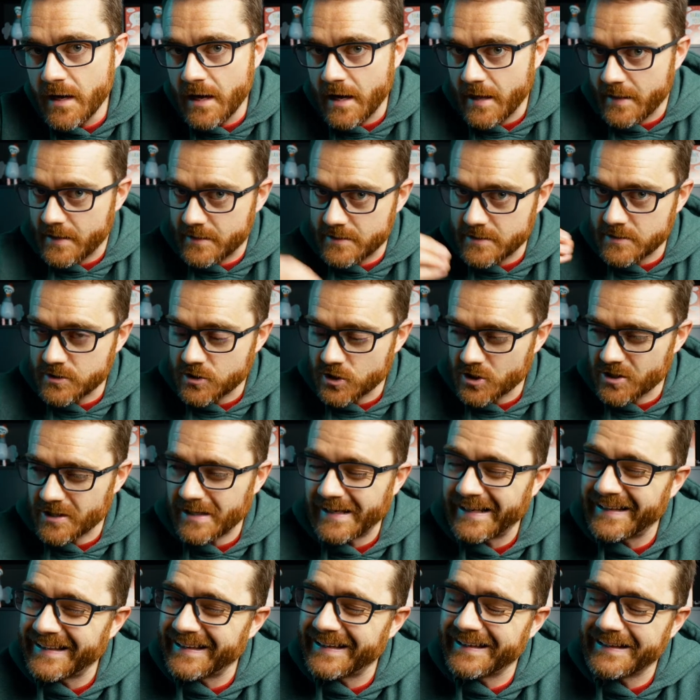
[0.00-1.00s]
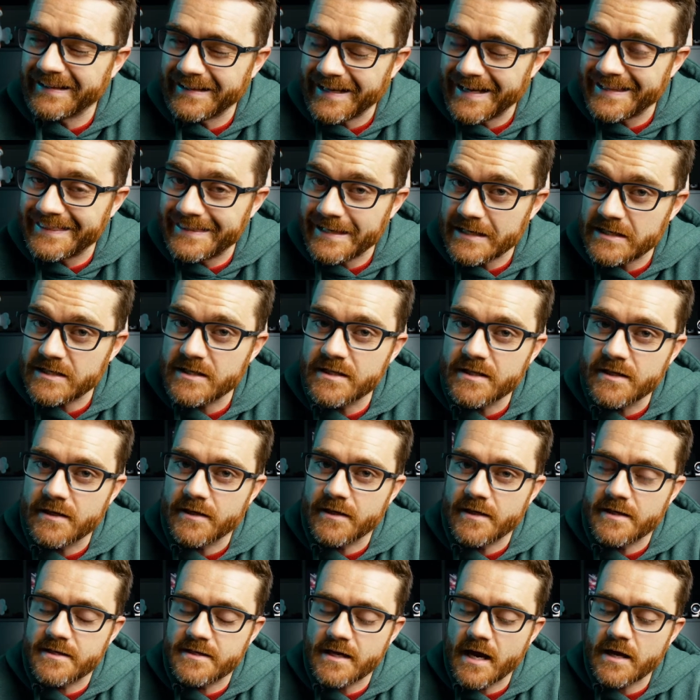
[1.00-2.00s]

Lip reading: And this is just a little addition to this.